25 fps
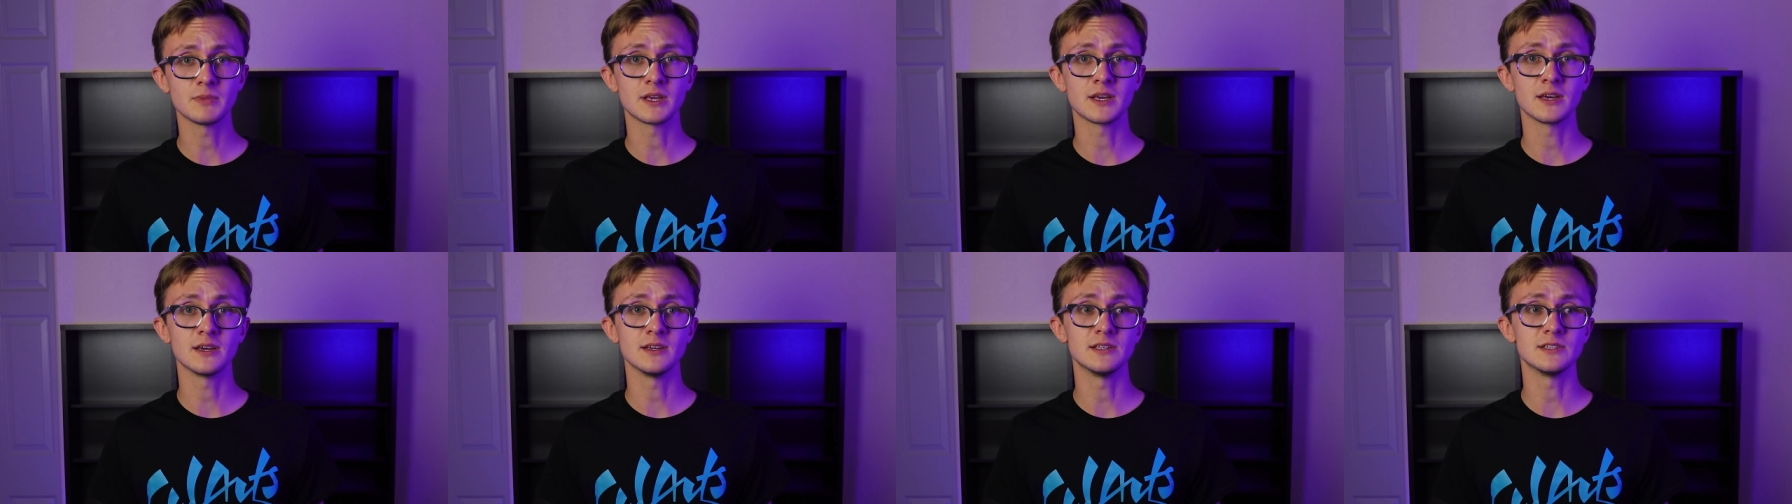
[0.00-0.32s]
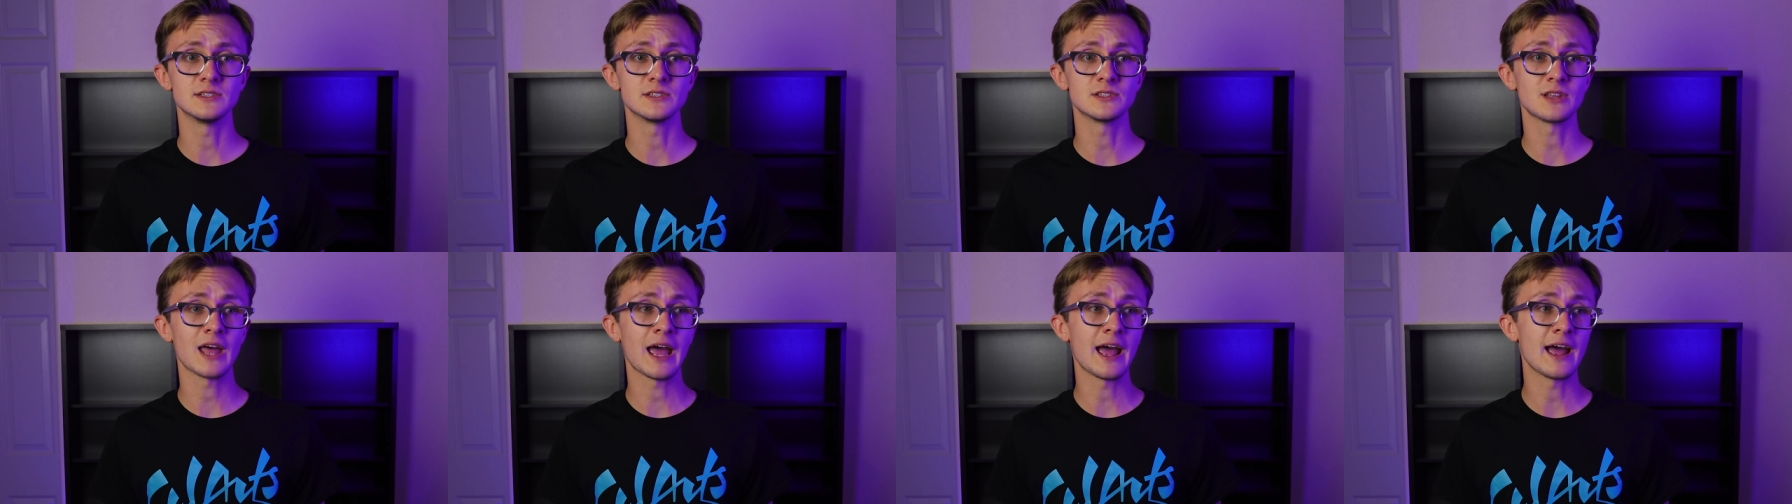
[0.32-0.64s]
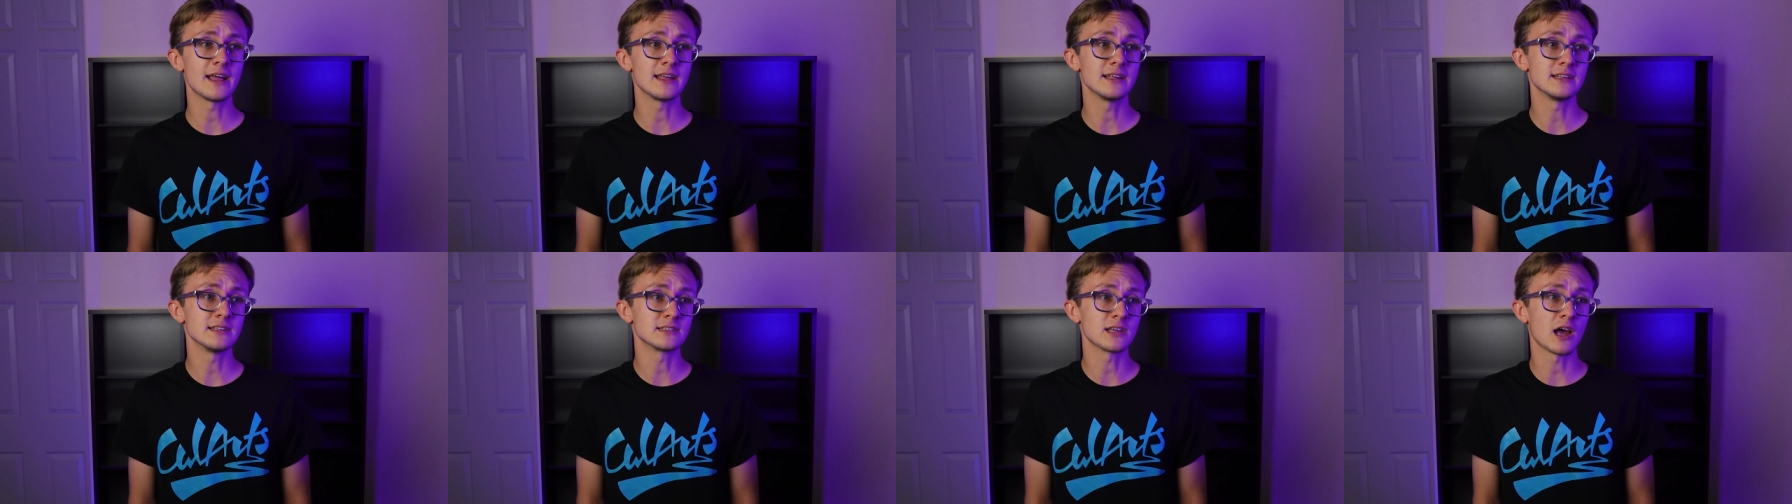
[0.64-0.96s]
because
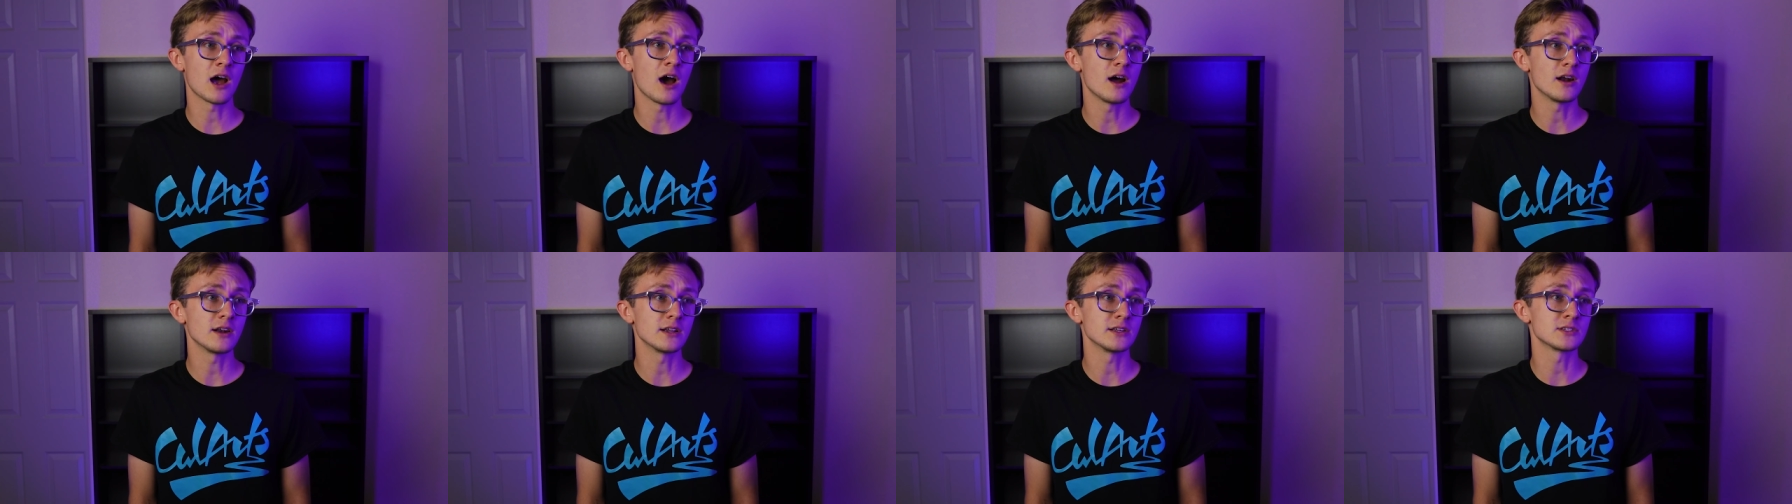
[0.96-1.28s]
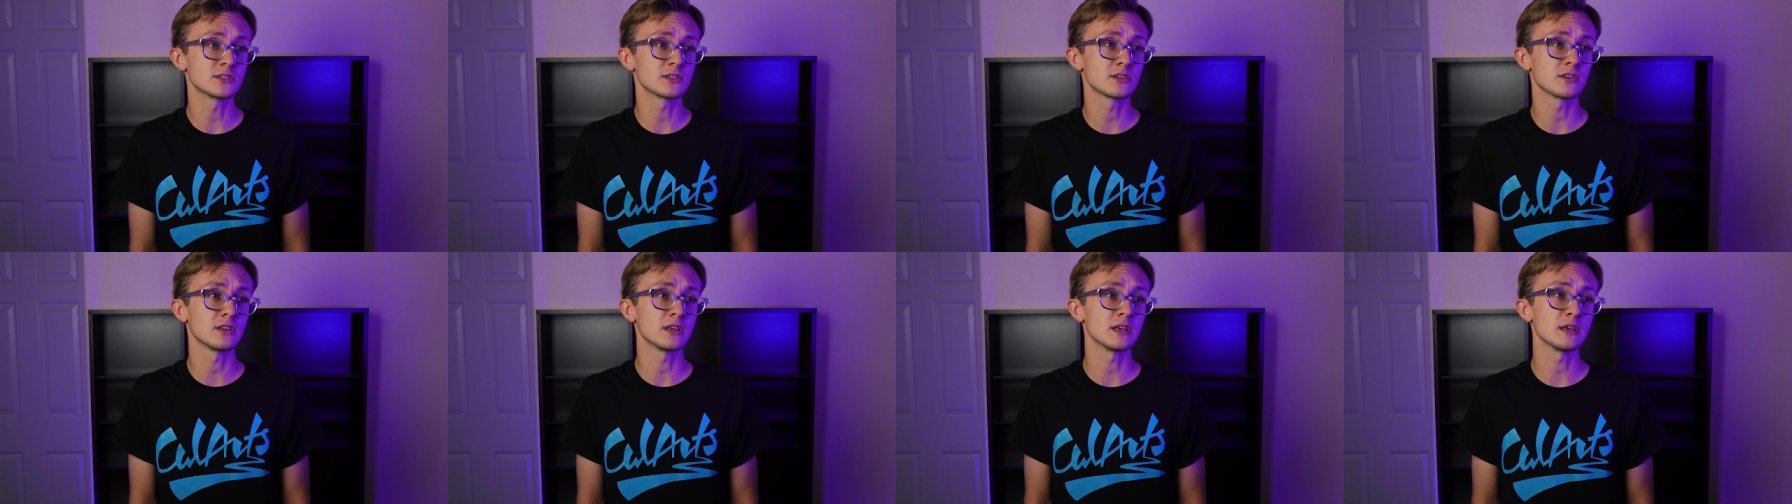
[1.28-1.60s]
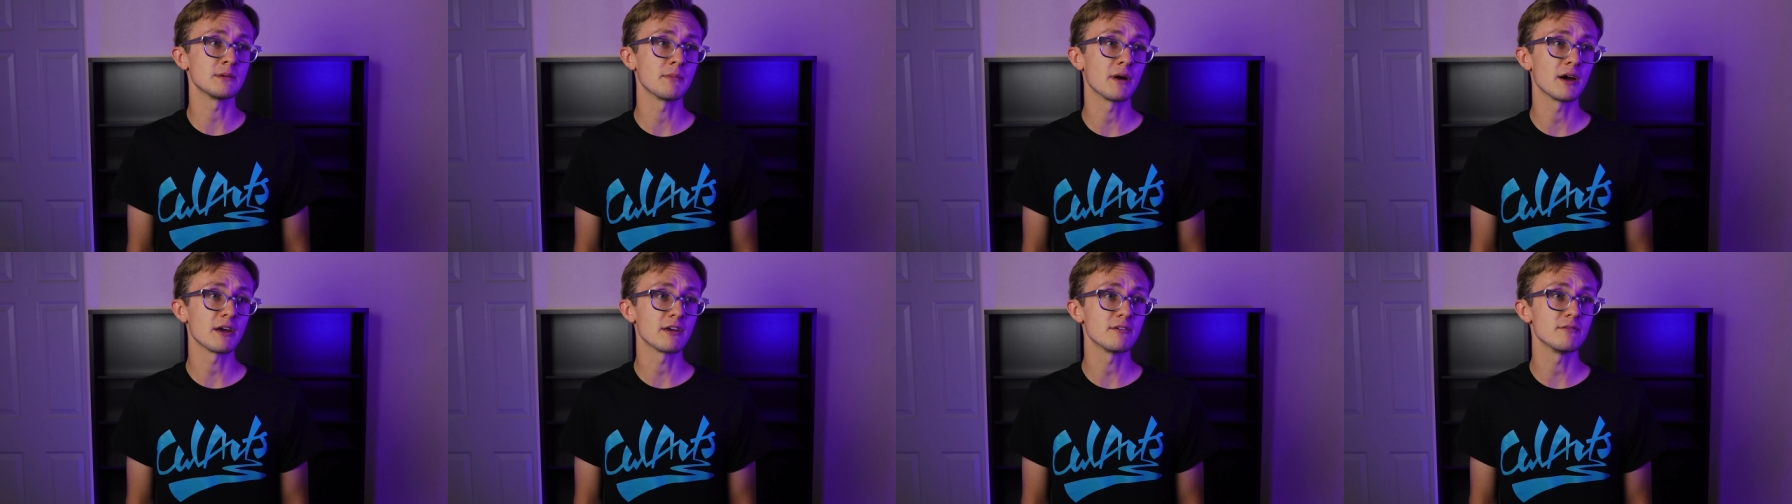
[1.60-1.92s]
that is honestly
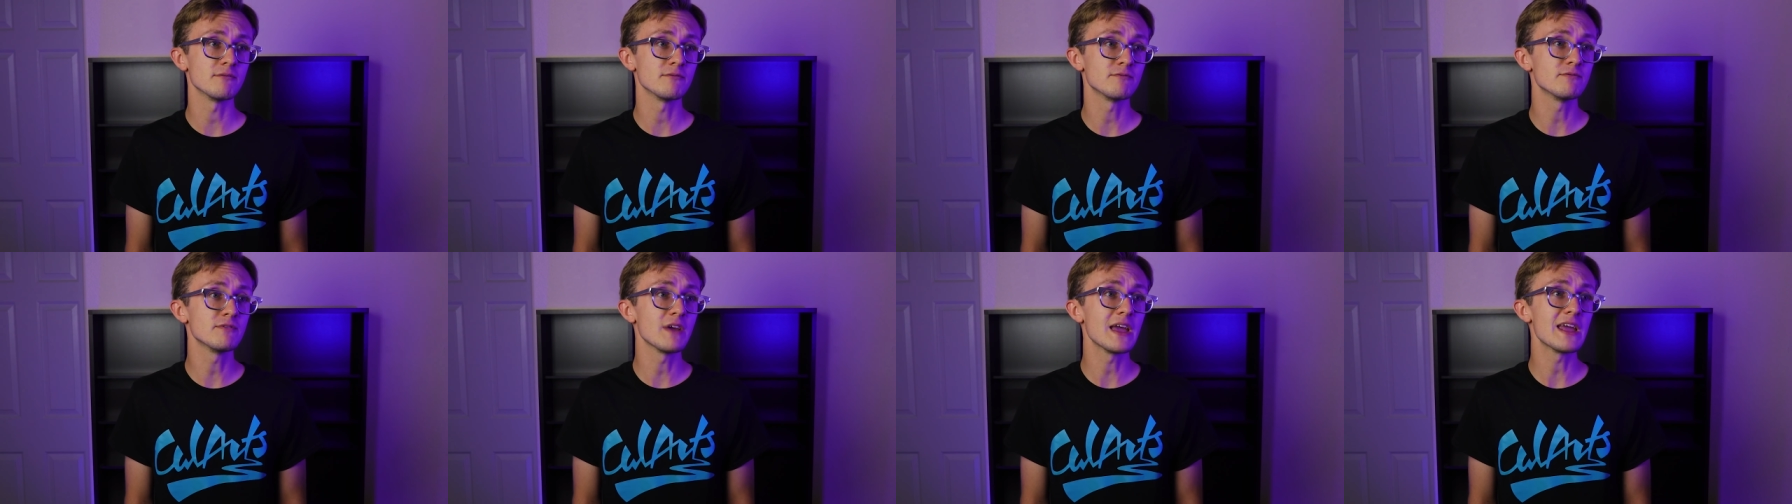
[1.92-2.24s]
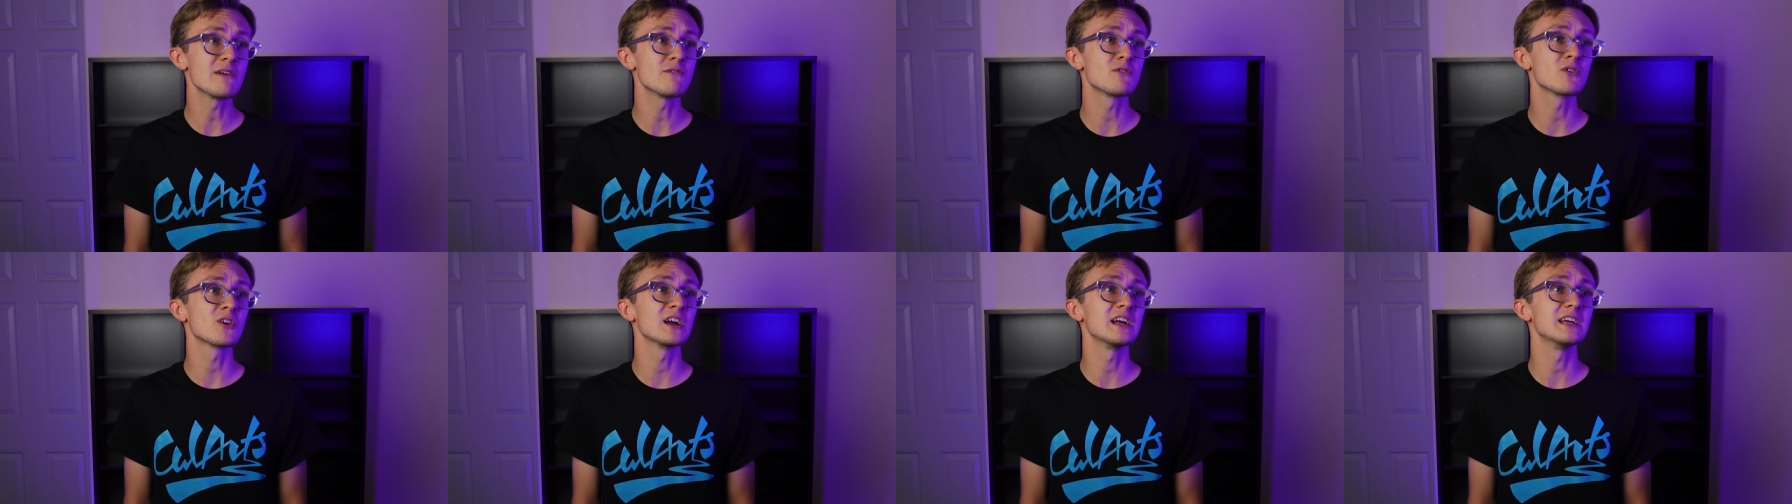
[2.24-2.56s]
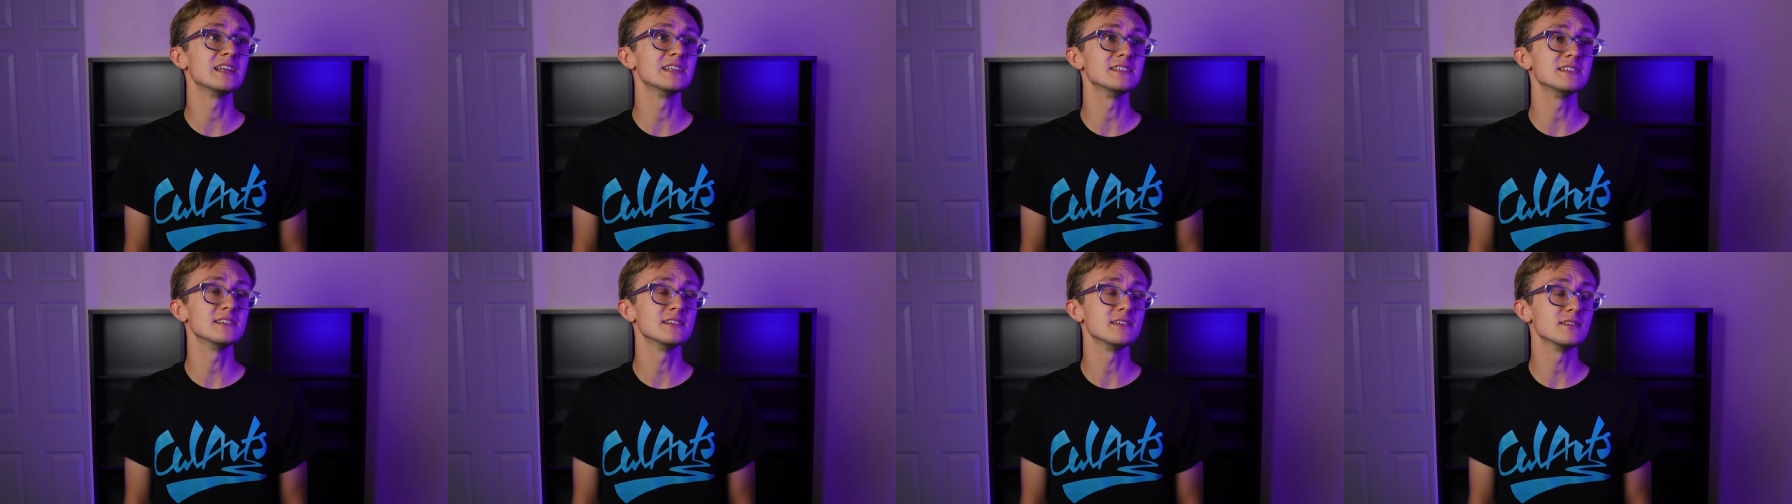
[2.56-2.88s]
my
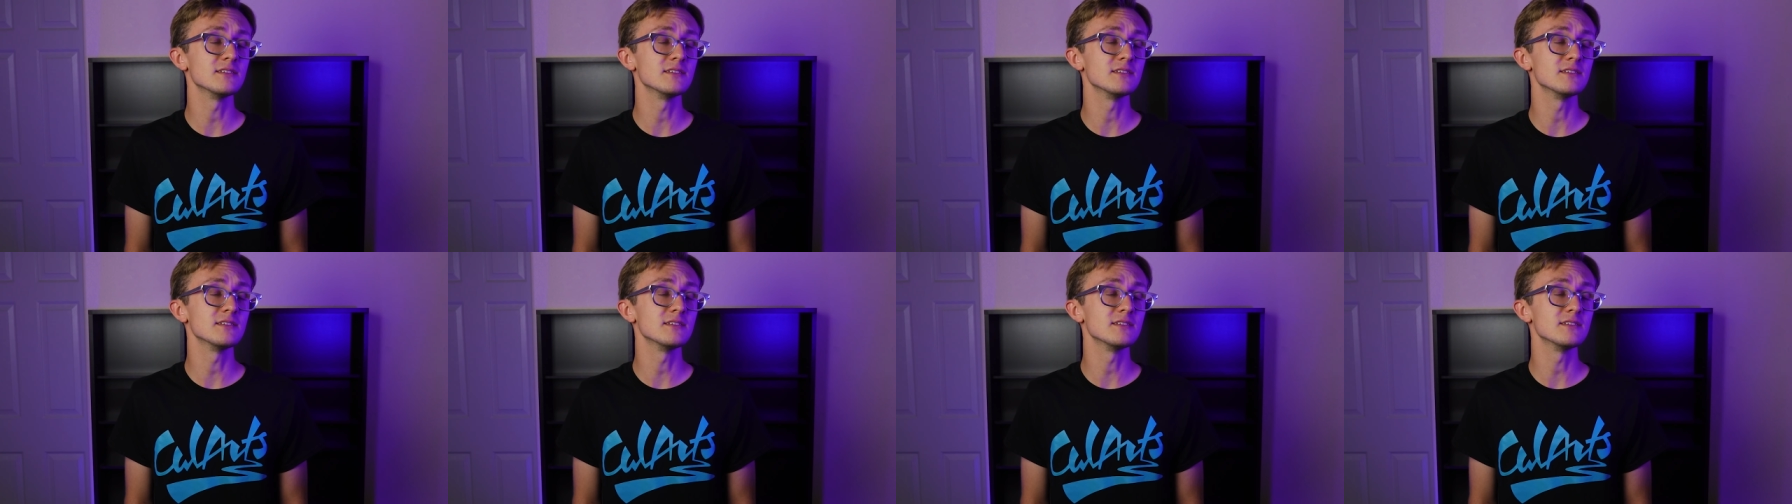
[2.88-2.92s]
favorite,